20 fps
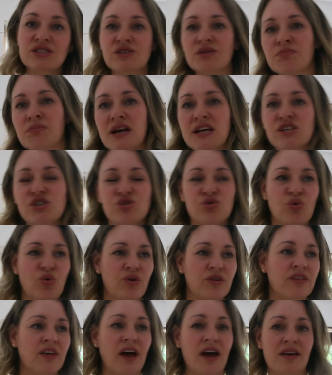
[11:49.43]
So make
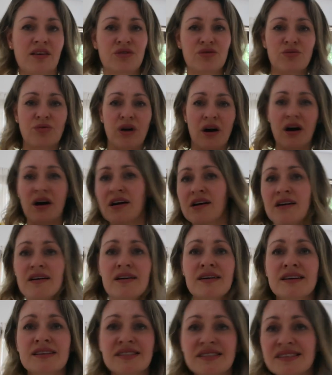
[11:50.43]
sure that you are
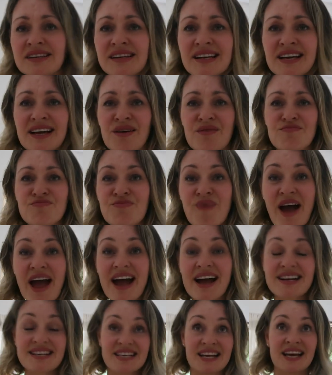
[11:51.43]
sitting
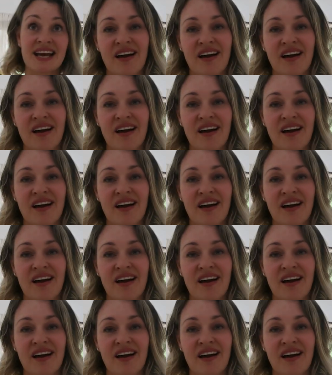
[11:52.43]
erect.